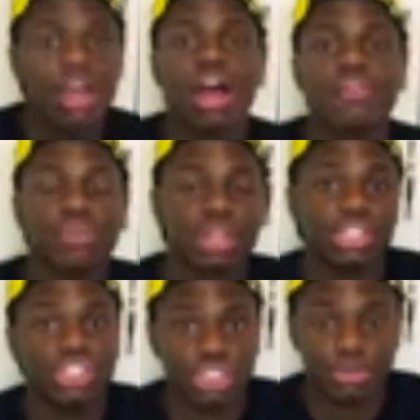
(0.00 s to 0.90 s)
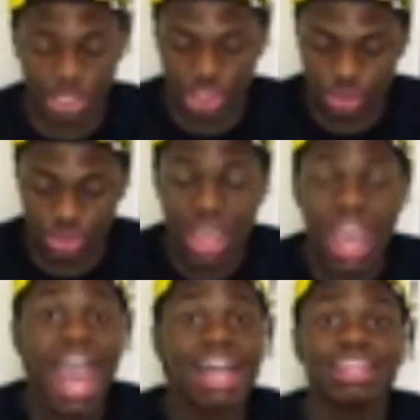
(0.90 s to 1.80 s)
of relationship issues.
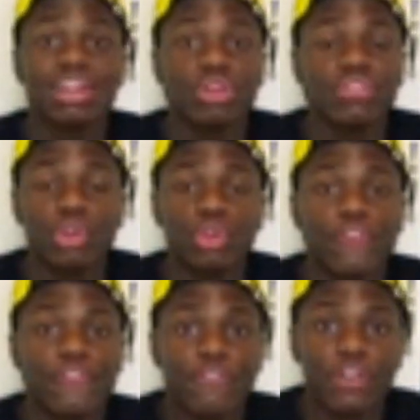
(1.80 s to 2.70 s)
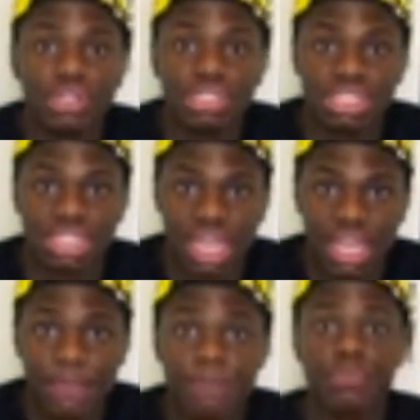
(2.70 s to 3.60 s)
And they don't even know the first
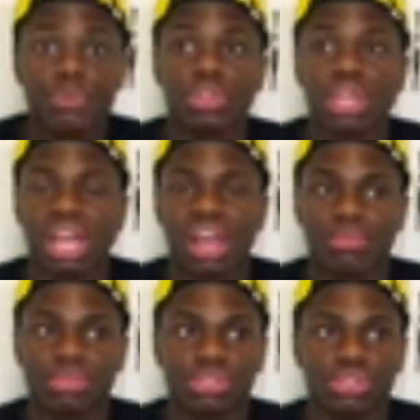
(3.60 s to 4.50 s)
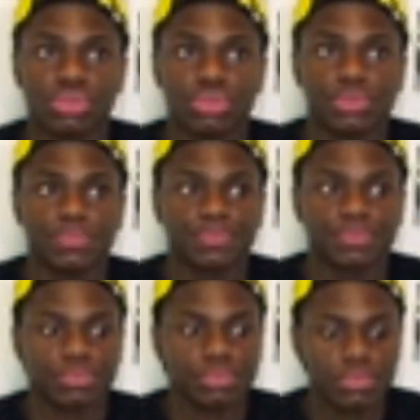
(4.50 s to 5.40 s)
thing that it comes to
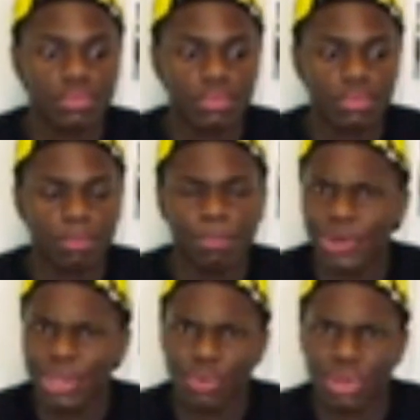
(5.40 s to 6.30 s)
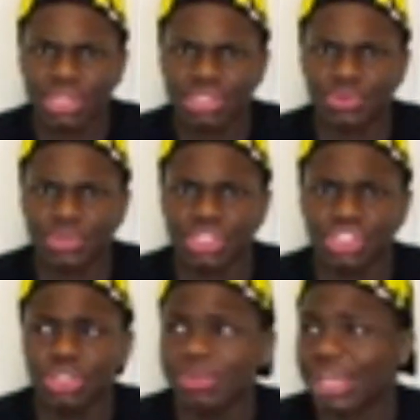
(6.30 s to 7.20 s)
putting work into the
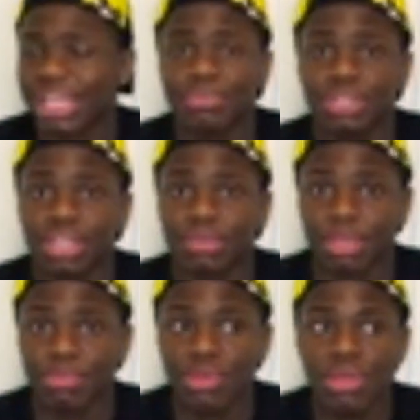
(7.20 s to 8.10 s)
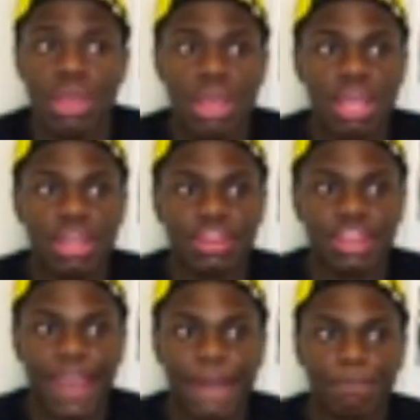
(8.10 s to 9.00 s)
relationship. And I keep telling people
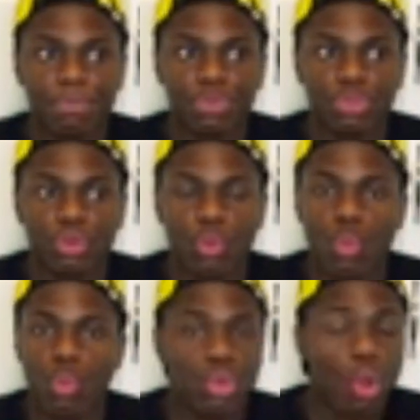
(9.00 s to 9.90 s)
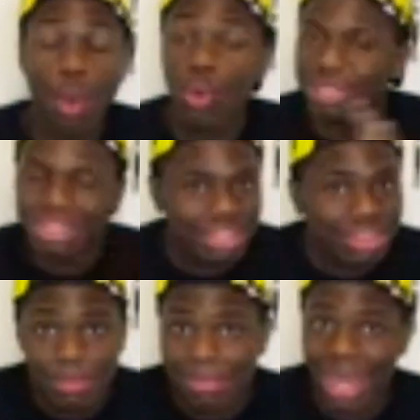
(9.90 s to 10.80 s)
that the only
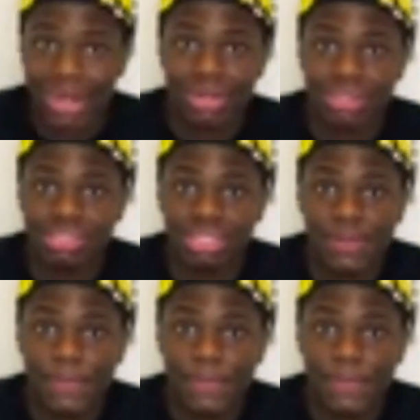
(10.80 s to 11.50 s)
thing that matters